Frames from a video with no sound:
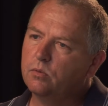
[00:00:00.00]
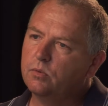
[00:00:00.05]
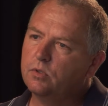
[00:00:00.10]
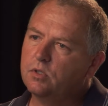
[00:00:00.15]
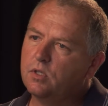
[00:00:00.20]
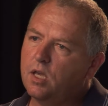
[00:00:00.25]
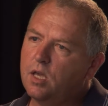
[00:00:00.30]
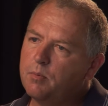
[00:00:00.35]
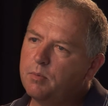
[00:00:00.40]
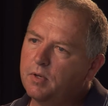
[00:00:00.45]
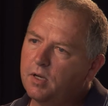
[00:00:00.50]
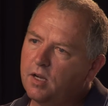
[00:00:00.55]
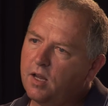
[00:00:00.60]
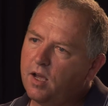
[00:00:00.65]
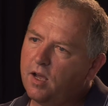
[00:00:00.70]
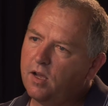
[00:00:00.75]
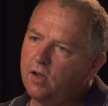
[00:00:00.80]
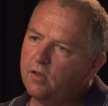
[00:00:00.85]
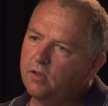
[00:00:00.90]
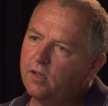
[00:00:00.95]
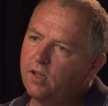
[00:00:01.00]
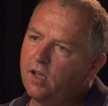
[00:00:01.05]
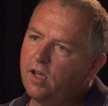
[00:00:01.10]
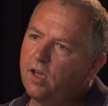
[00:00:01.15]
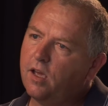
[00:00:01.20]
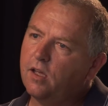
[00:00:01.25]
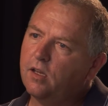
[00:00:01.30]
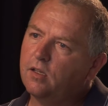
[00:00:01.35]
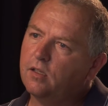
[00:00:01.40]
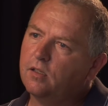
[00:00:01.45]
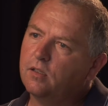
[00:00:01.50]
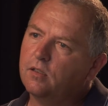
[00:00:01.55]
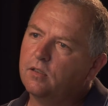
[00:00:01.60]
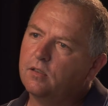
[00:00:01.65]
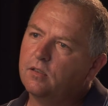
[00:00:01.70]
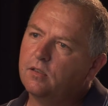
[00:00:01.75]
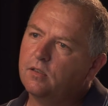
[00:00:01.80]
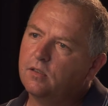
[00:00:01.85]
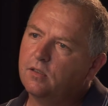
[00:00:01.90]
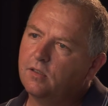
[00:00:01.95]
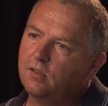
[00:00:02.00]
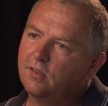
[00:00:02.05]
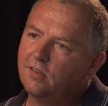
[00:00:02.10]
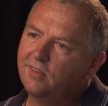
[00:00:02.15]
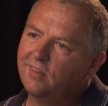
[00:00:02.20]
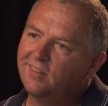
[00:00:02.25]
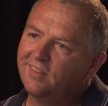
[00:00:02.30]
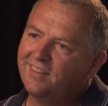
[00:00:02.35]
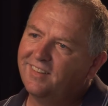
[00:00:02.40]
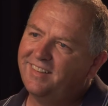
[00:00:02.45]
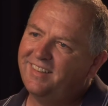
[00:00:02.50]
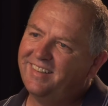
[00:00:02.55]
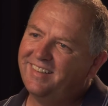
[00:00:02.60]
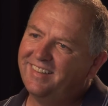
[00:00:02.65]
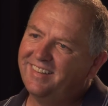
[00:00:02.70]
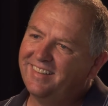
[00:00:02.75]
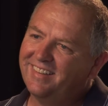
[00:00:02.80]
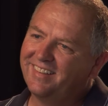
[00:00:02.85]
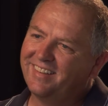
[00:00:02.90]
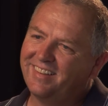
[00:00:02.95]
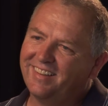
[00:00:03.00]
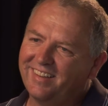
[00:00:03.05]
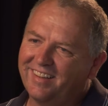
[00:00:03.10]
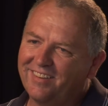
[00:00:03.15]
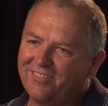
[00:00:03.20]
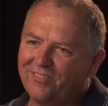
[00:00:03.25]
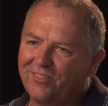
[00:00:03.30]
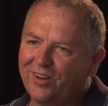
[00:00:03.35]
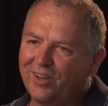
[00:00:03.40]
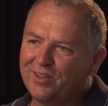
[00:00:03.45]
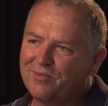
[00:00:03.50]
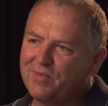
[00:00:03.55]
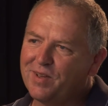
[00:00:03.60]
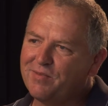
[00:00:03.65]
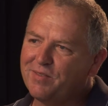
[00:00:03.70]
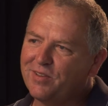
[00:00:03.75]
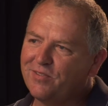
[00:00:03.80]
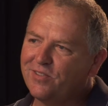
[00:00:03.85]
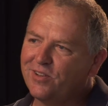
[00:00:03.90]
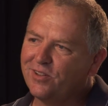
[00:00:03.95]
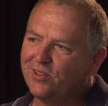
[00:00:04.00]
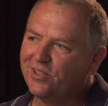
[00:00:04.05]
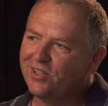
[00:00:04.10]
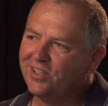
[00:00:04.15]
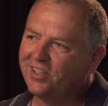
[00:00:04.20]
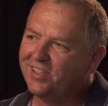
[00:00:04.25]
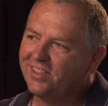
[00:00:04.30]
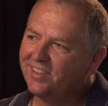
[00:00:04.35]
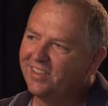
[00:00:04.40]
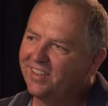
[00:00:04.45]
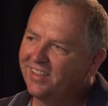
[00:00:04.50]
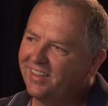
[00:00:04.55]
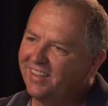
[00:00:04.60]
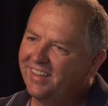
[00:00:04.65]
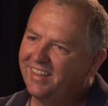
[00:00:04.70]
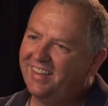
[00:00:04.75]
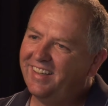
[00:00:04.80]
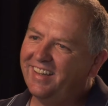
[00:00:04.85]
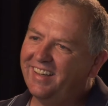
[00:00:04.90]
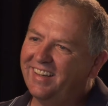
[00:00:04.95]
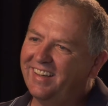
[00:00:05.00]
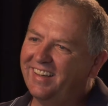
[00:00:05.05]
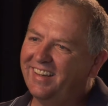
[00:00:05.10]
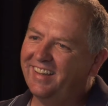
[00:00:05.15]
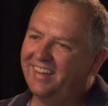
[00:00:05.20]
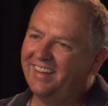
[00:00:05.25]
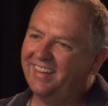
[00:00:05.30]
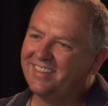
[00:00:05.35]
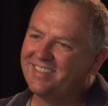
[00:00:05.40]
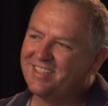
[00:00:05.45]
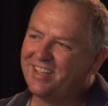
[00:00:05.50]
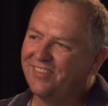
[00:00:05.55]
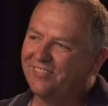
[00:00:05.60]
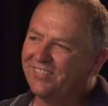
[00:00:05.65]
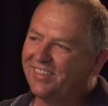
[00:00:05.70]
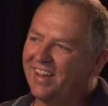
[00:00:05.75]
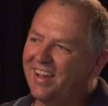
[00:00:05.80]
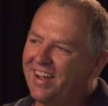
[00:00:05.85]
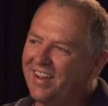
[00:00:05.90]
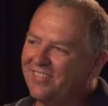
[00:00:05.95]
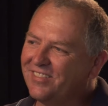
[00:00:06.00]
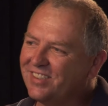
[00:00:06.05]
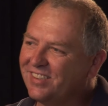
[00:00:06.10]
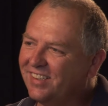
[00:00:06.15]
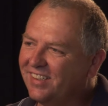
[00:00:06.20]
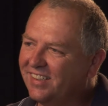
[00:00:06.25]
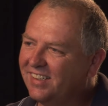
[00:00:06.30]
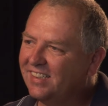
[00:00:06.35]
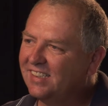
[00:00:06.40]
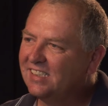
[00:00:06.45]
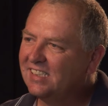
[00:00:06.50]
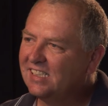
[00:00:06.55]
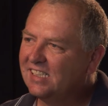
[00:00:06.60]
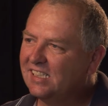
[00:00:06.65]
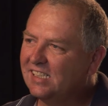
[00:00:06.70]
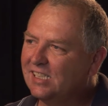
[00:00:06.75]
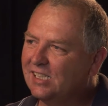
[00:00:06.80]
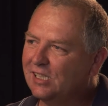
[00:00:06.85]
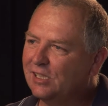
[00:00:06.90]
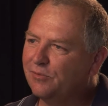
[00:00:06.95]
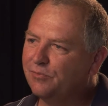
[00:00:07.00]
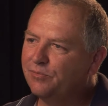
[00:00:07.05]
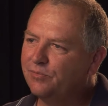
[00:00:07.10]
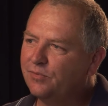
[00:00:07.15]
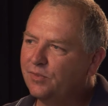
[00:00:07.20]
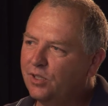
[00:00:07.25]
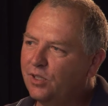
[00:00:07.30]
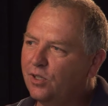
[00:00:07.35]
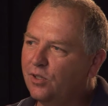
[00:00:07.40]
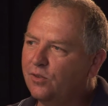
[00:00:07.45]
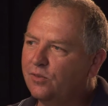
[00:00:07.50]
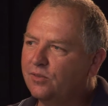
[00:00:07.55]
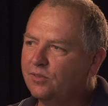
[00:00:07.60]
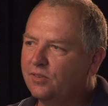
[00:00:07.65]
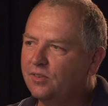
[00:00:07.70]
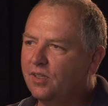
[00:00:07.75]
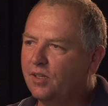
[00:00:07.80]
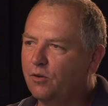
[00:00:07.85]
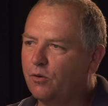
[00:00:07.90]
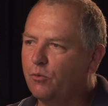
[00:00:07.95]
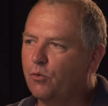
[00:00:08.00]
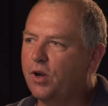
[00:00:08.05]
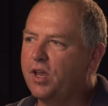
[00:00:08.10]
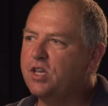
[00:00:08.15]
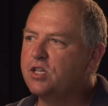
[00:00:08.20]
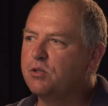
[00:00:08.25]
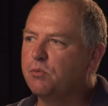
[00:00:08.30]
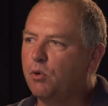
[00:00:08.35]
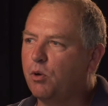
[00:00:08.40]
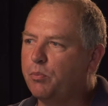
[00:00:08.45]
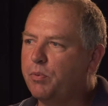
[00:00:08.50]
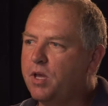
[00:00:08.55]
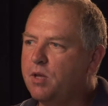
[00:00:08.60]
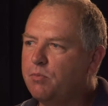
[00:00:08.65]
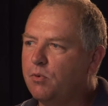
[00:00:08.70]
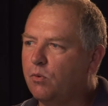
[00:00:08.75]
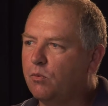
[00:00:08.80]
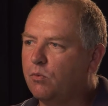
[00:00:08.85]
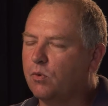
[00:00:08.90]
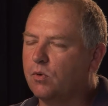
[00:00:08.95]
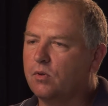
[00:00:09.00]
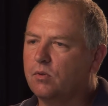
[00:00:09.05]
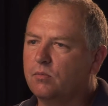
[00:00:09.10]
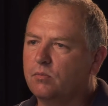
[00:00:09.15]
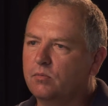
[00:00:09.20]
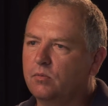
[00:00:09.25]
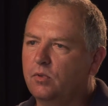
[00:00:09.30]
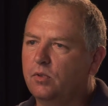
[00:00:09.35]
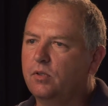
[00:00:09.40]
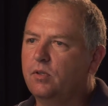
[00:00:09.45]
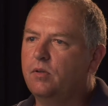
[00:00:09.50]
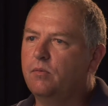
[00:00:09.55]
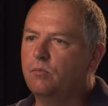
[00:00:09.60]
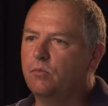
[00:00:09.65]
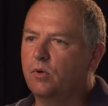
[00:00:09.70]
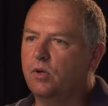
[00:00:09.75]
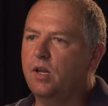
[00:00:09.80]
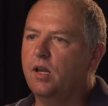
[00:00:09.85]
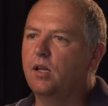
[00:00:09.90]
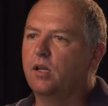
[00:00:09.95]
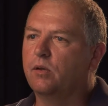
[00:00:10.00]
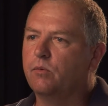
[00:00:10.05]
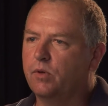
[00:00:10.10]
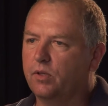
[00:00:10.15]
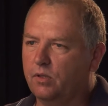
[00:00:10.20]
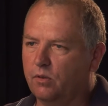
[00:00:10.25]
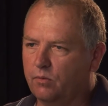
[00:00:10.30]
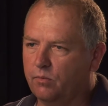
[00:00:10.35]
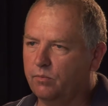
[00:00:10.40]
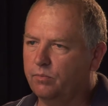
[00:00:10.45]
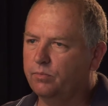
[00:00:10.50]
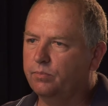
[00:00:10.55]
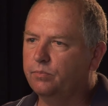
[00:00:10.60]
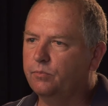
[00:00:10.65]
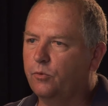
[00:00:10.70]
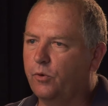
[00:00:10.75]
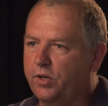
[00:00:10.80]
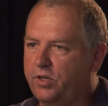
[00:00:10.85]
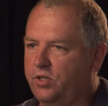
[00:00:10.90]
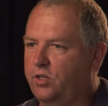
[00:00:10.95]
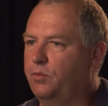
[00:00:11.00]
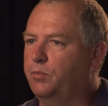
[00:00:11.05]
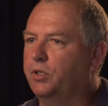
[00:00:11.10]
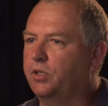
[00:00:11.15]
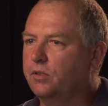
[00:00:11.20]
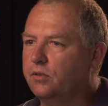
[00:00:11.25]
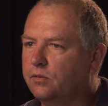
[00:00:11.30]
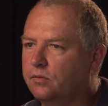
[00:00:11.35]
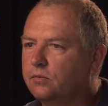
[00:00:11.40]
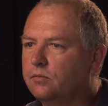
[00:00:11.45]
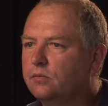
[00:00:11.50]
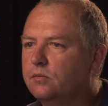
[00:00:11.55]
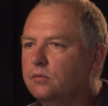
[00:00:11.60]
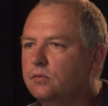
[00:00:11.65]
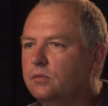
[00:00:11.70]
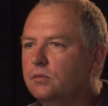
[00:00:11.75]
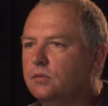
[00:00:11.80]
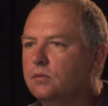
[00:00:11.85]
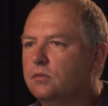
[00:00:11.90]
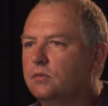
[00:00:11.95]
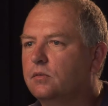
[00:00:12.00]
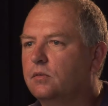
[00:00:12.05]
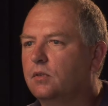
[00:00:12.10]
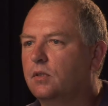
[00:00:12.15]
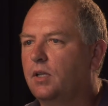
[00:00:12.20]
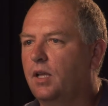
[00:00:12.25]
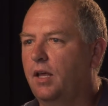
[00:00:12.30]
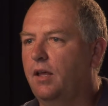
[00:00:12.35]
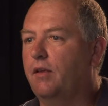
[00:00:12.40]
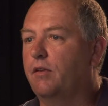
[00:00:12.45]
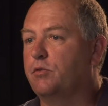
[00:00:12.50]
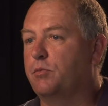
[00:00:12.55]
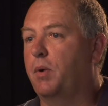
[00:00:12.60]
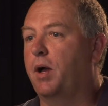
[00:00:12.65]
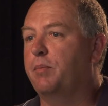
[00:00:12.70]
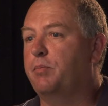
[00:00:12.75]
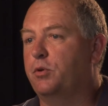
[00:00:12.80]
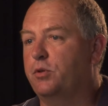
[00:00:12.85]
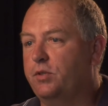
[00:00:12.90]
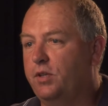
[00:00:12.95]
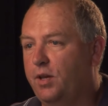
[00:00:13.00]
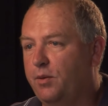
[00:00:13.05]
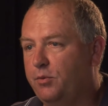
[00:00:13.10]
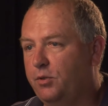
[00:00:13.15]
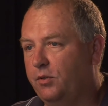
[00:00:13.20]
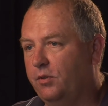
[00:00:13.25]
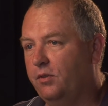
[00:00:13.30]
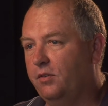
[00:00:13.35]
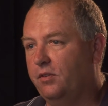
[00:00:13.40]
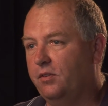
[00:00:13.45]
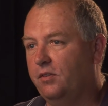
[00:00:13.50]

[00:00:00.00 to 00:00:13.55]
was keeping an eye on that, and that really made me feel good sometimes. You know, reasonable people were dealing with it reasonably. That is my perception.